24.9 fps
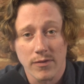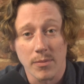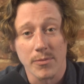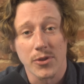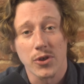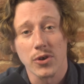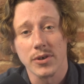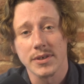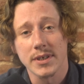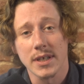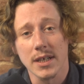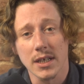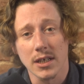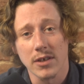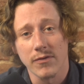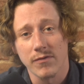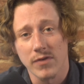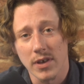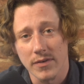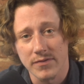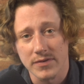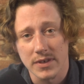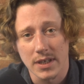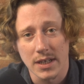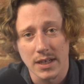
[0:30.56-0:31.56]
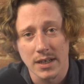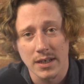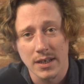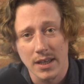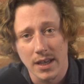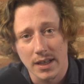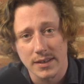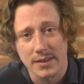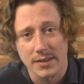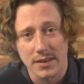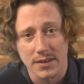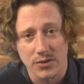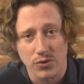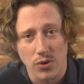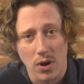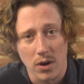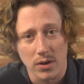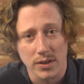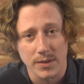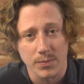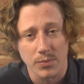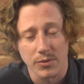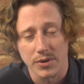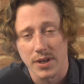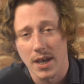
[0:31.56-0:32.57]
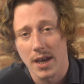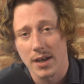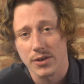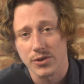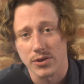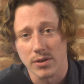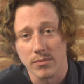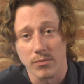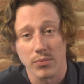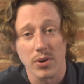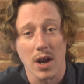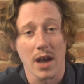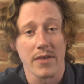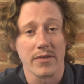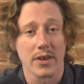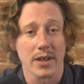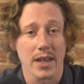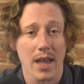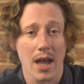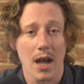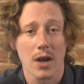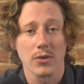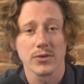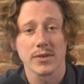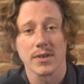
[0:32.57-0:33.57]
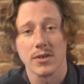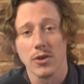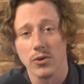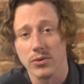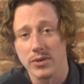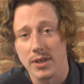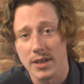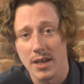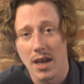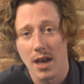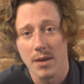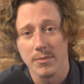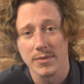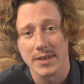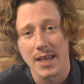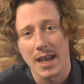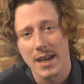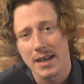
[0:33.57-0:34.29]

From 13 to 15 gets the strongest protection, private accounts, no DMs,